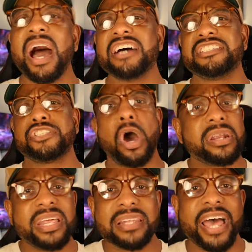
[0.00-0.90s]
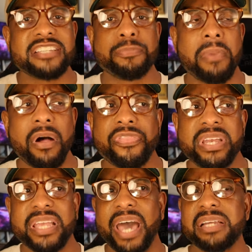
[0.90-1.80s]
I started it last month
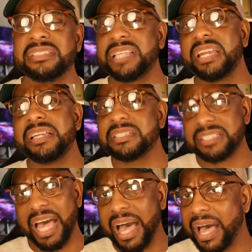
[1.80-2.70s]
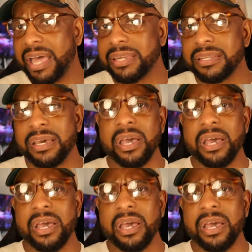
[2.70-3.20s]
and kind of set it aside